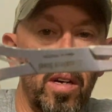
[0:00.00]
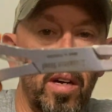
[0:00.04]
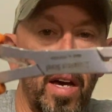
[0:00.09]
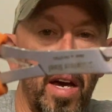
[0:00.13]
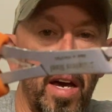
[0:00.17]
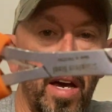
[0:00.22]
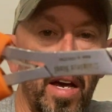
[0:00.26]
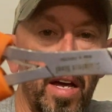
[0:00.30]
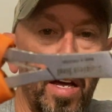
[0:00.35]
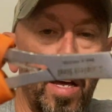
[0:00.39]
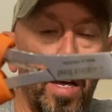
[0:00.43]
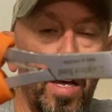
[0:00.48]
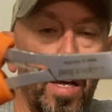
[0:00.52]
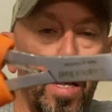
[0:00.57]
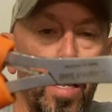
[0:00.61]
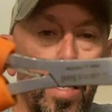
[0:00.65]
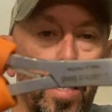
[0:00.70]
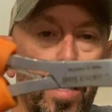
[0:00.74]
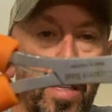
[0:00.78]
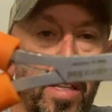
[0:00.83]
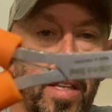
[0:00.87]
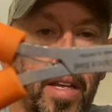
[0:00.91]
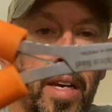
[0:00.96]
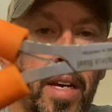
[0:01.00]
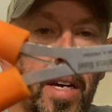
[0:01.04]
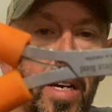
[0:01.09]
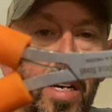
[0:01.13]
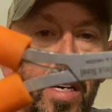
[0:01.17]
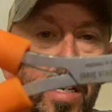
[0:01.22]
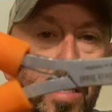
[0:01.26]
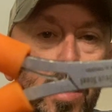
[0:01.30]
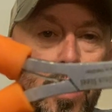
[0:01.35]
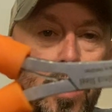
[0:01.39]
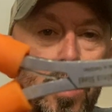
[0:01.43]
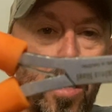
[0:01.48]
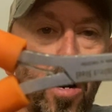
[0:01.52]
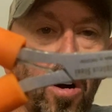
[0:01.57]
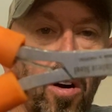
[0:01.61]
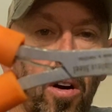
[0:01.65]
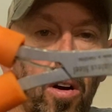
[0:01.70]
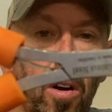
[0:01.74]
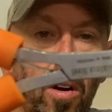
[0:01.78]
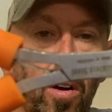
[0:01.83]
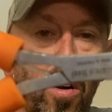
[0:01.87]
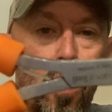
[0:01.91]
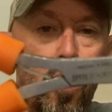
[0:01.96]
And these
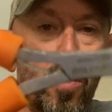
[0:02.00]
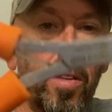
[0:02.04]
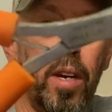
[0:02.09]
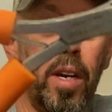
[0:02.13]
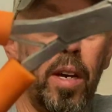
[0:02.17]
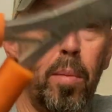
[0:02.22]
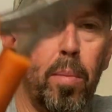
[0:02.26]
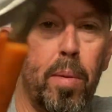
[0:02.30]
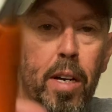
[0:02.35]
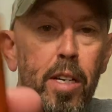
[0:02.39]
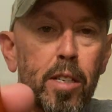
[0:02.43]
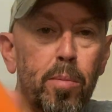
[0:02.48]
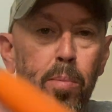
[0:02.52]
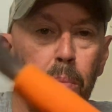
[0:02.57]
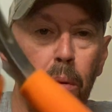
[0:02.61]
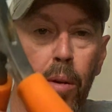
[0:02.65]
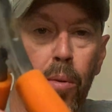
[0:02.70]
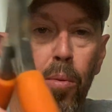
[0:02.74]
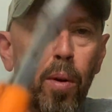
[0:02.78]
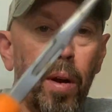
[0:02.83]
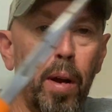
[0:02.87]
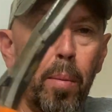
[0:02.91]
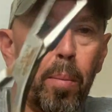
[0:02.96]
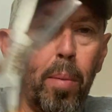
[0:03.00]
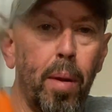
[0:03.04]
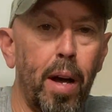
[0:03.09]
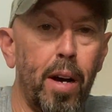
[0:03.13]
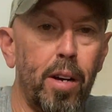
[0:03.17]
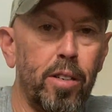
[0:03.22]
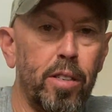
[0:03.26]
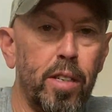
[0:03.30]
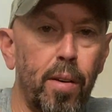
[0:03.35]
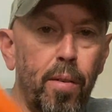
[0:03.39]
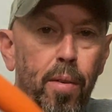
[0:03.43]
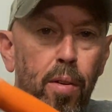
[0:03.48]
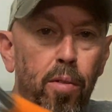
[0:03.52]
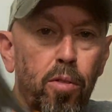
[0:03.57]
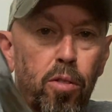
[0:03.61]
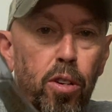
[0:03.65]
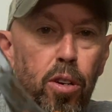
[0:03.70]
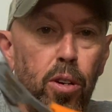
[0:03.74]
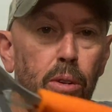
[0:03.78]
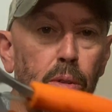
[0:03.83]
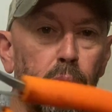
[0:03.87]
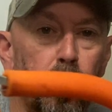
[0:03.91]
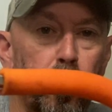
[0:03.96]
are the best split ring pliers I've ever
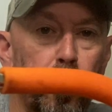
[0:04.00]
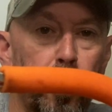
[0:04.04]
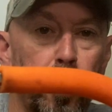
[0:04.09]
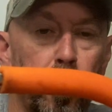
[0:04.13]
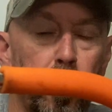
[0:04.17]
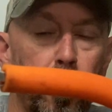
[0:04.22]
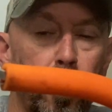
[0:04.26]
used.